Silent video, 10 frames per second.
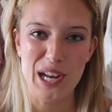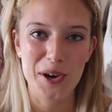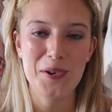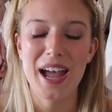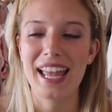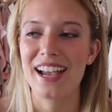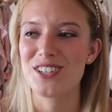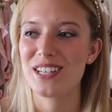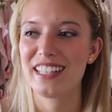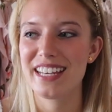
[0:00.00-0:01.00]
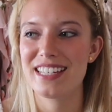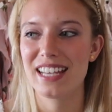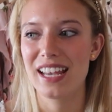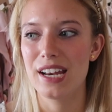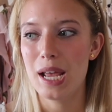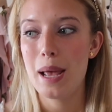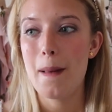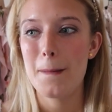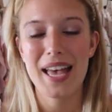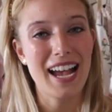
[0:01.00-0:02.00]
know, I actually did
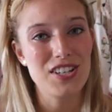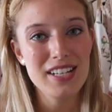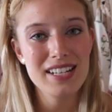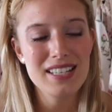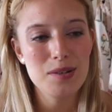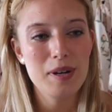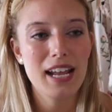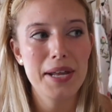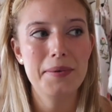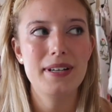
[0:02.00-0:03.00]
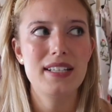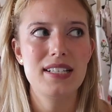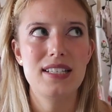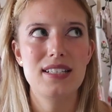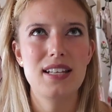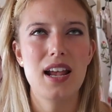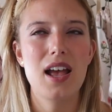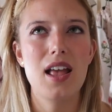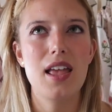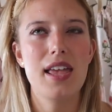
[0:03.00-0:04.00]
pageants when I was
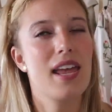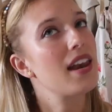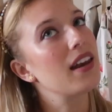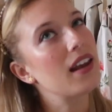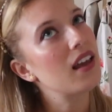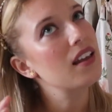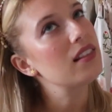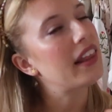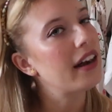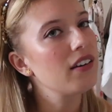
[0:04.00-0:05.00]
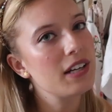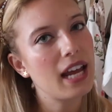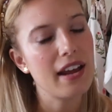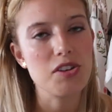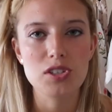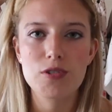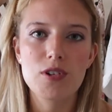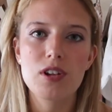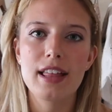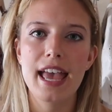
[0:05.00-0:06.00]
in later in high
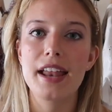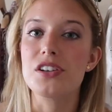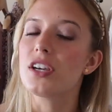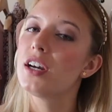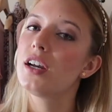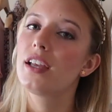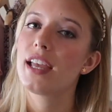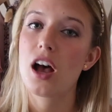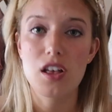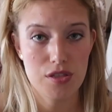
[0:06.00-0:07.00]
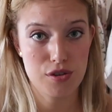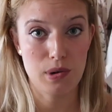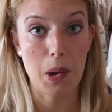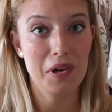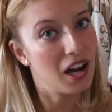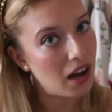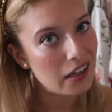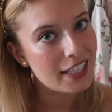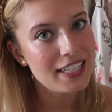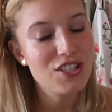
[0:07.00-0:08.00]
school and throughout
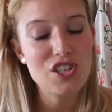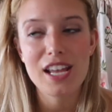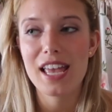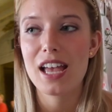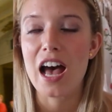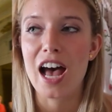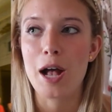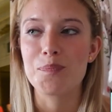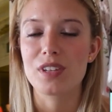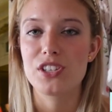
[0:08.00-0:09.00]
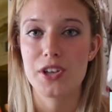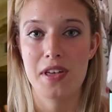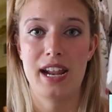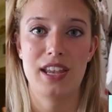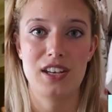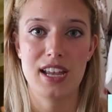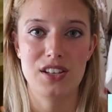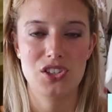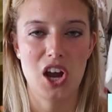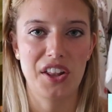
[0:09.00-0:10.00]
college um, so that I could
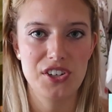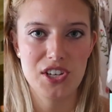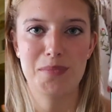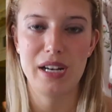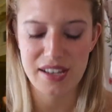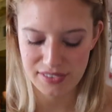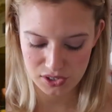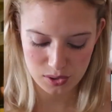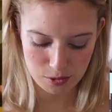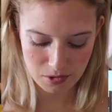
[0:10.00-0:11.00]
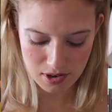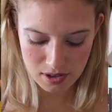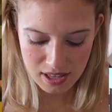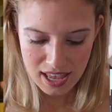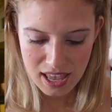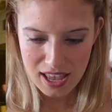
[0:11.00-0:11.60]
get scholarship money for school.